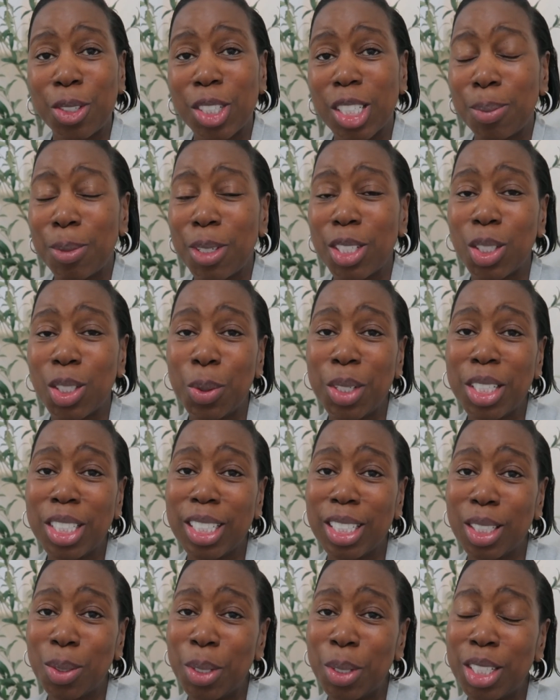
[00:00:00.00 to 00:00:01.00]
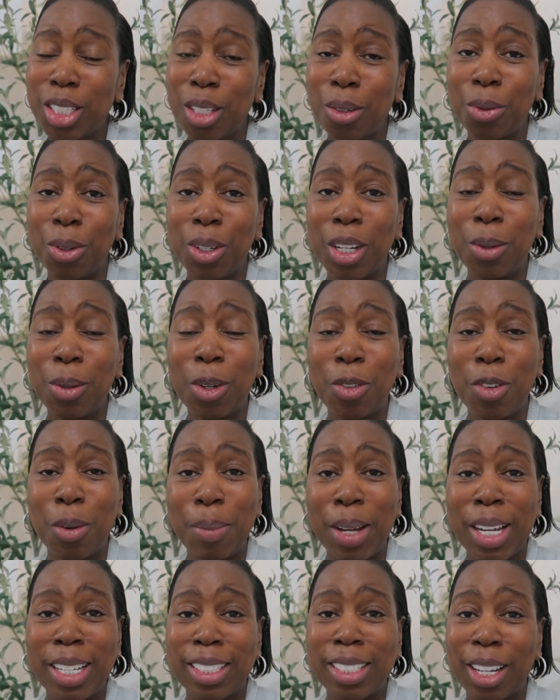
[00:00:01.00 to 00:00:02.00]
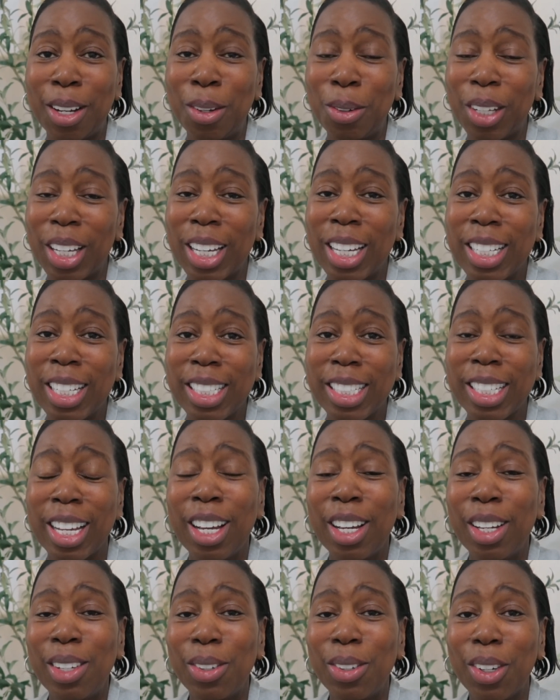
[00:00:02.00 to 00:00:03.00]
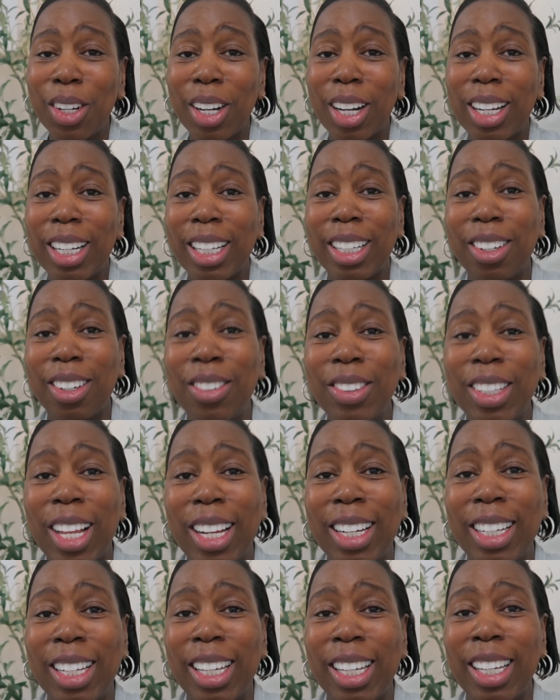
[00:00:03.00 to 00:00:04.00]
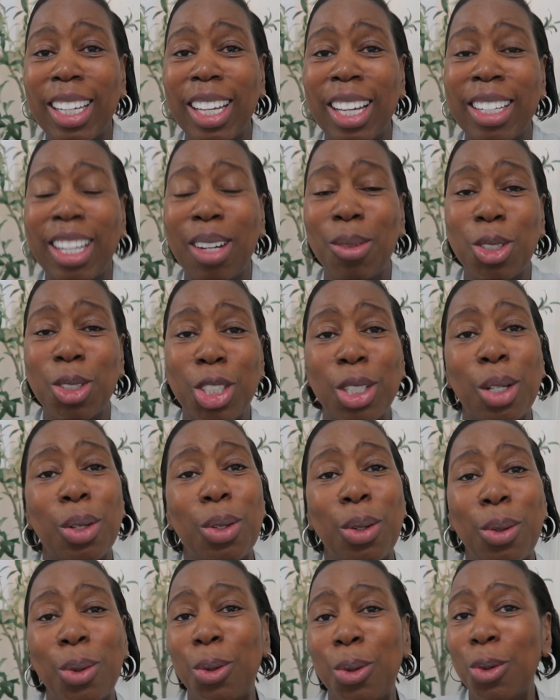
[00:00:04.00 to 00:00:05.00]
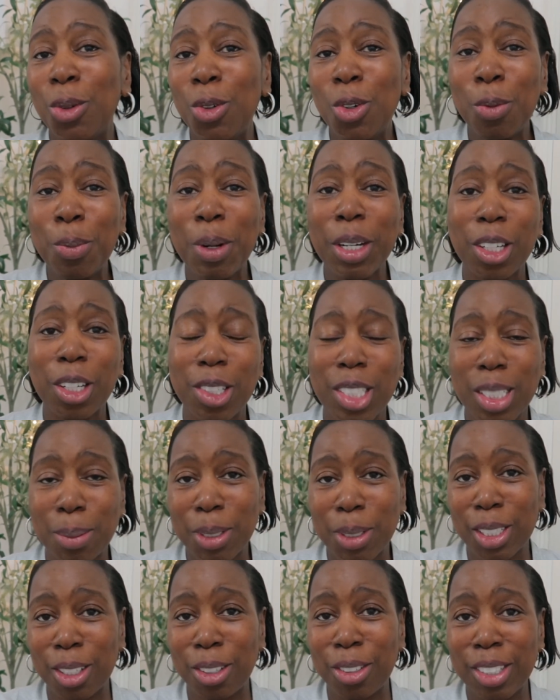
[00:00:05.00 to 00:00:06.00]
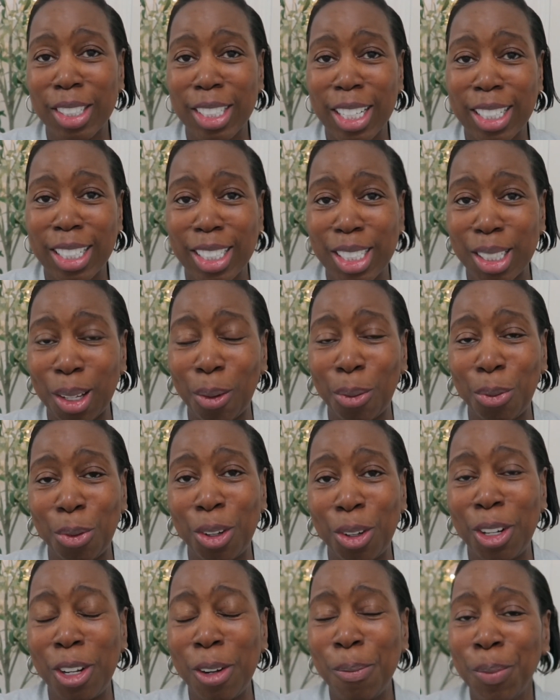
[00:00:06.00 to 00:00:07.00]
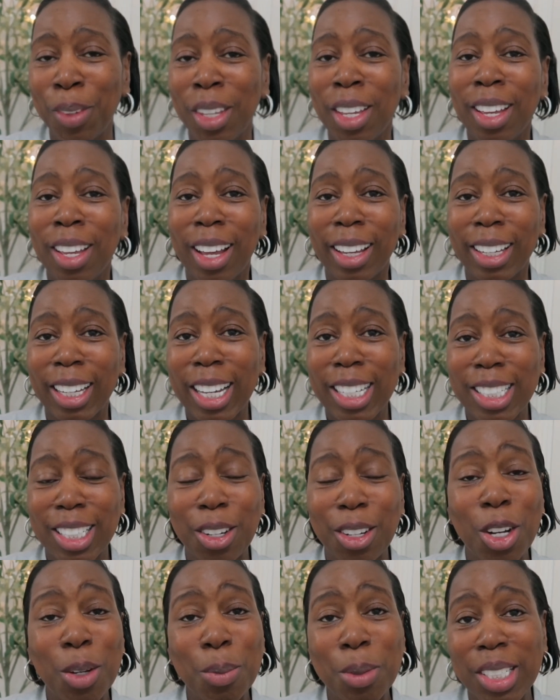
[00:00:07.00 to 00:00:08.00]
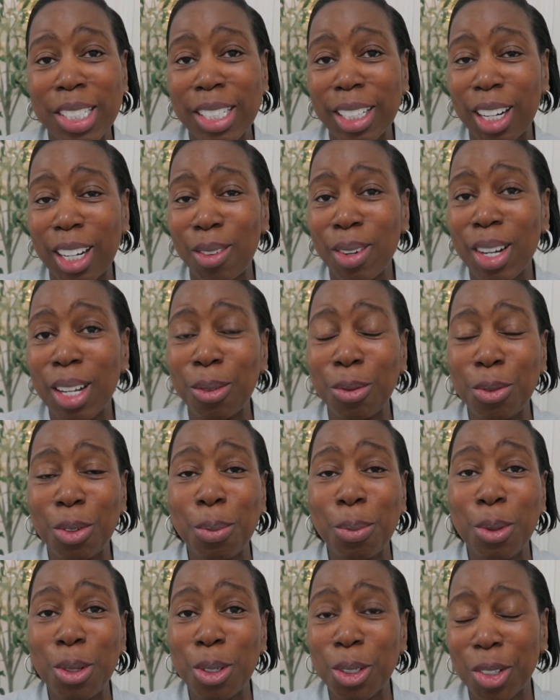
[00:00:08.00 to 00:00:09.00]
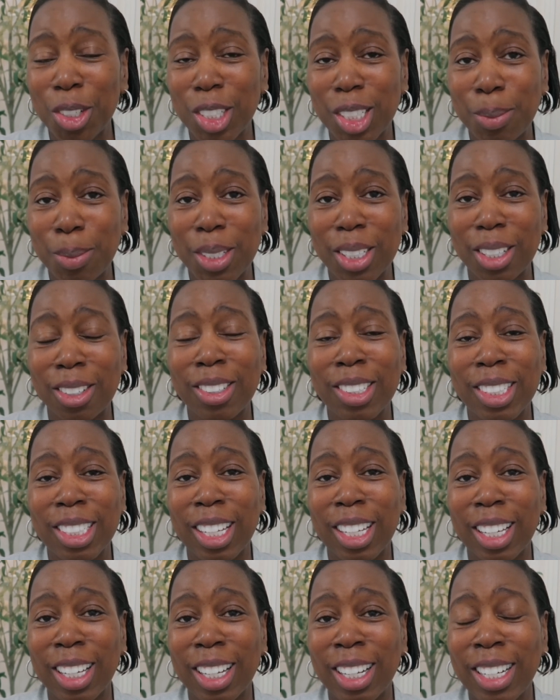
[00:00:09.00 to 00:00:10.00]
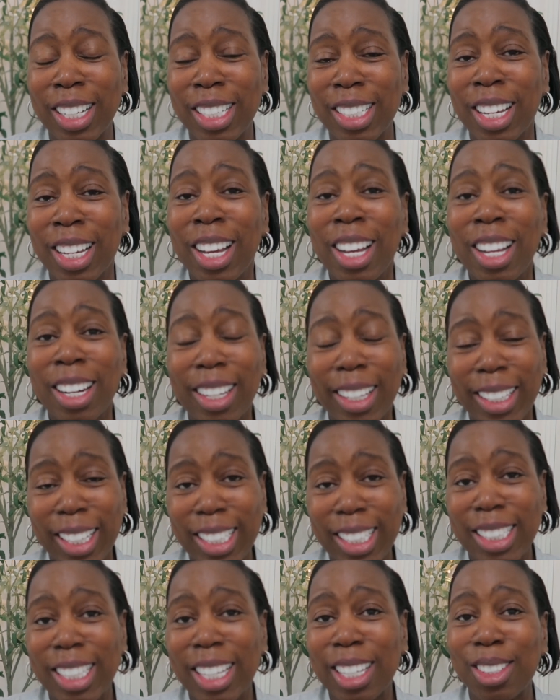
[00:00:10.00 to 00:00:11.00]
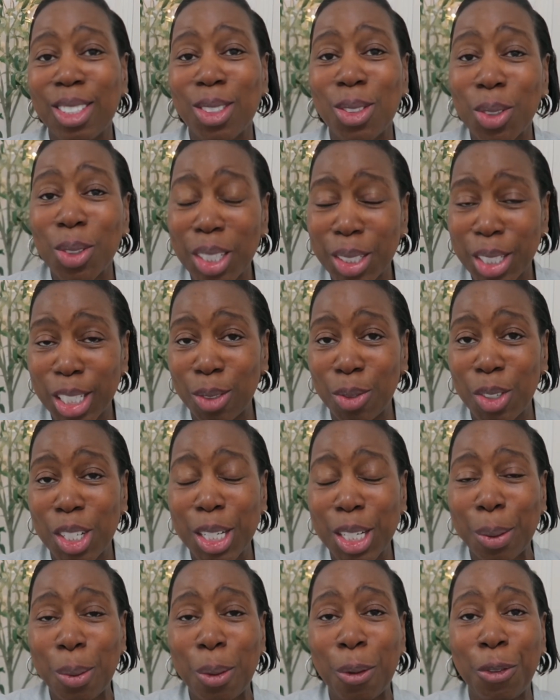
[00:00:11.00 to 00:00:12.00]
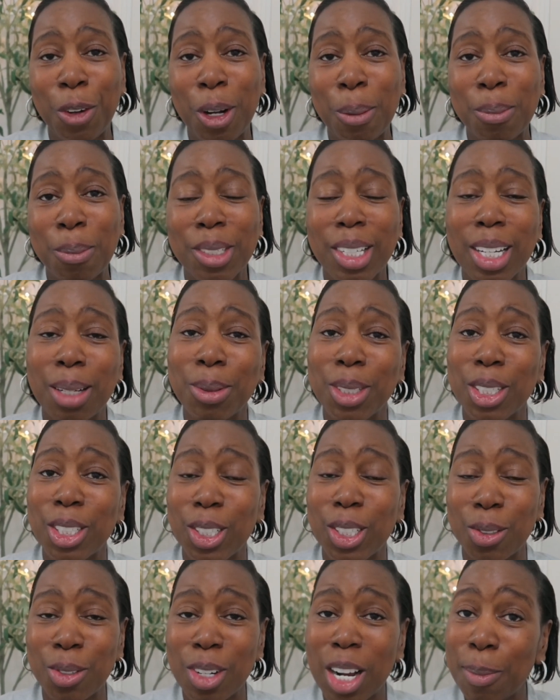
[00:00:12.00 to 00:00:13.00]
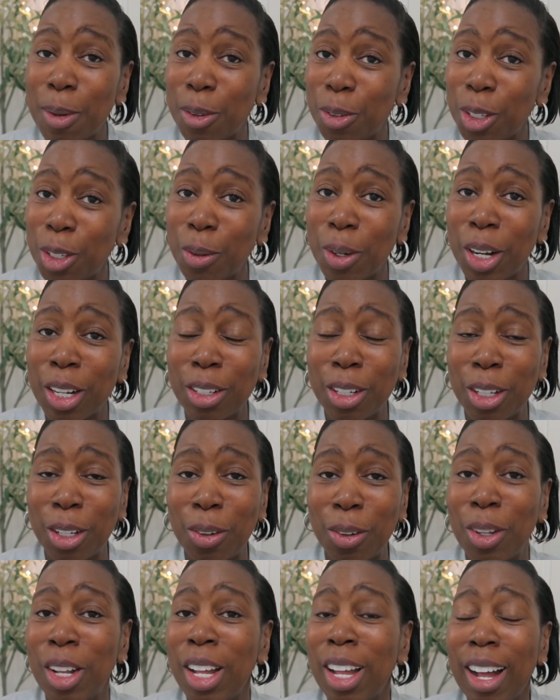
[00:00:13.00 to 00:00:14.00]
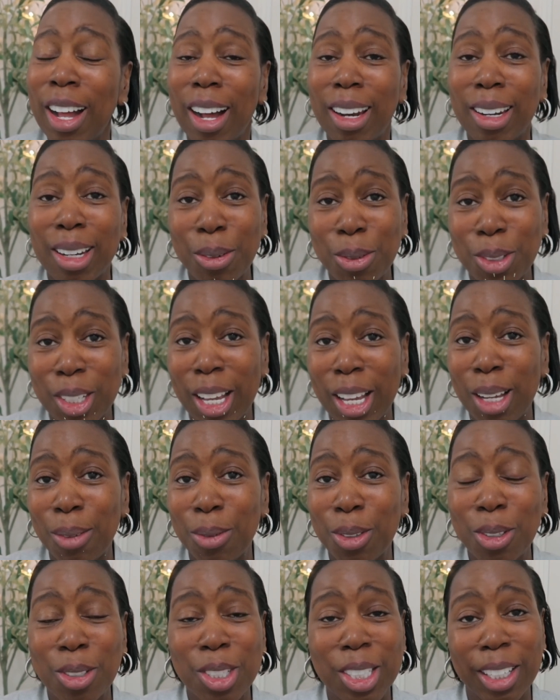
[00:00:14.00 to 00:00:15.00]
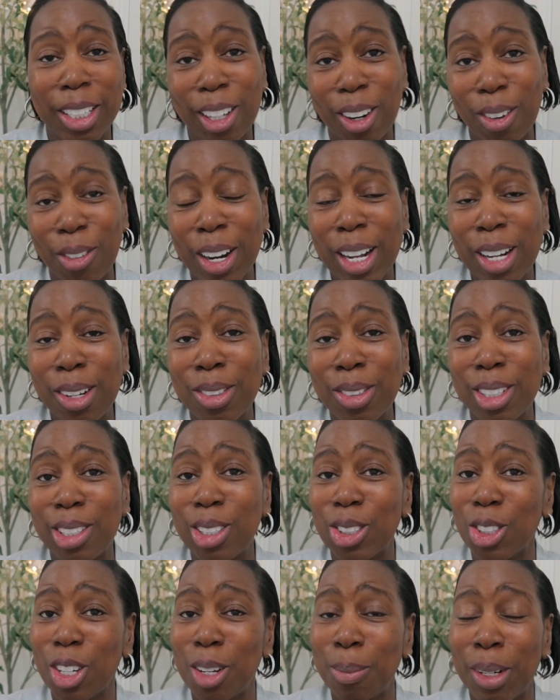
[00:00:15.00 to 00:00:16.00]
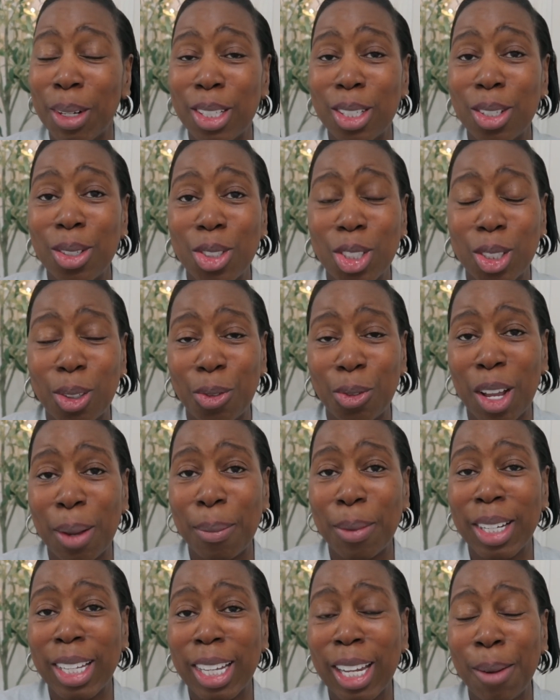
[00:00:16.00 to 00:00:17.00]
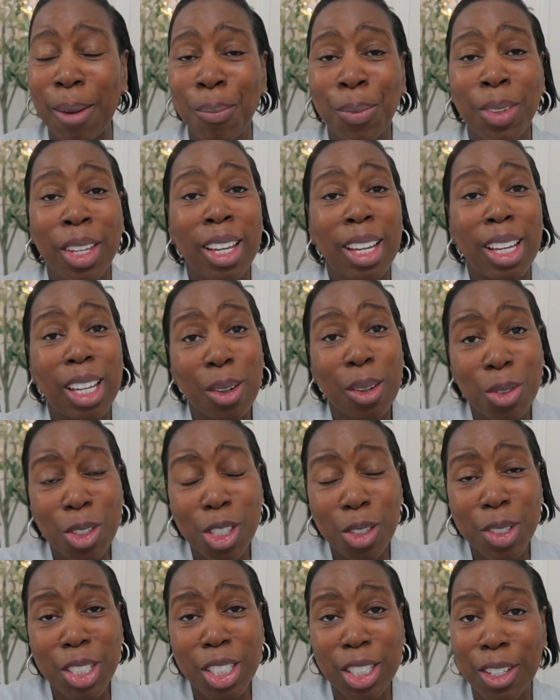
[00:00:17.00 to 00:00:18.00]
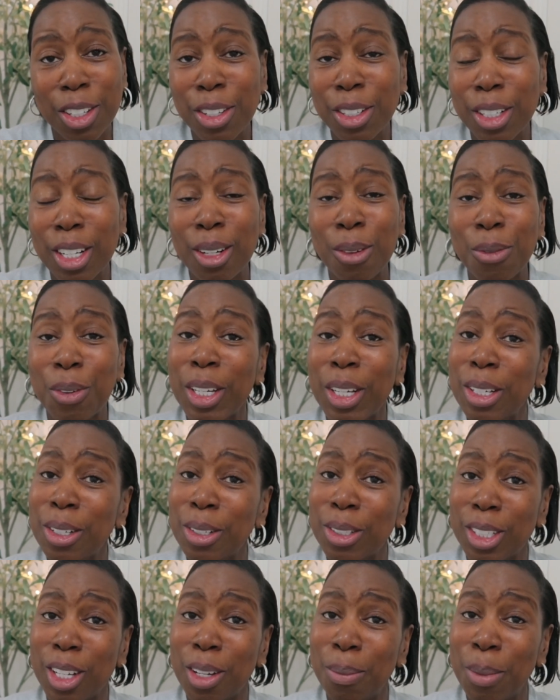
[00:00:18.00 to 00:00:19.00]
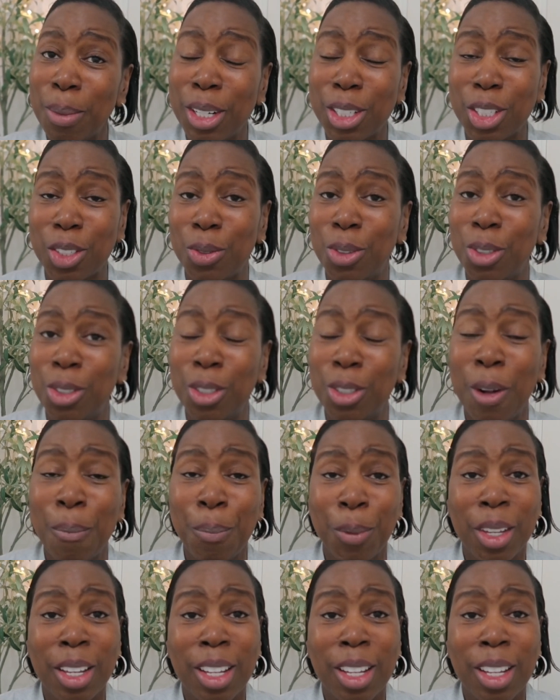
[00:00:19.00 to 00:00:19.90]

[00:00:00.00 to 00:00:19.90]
Christmas 2023 with Amanda Oak Ince. You can click on that link and that will show you all my Christmas content so far. Okay, so I hope you stick around for more Christmas content, guys. Like I said, do give this video a thumbs up, subscribe if you are new. I'd love to have you stick around and join my YouTube family. If you're returning, thank you so much for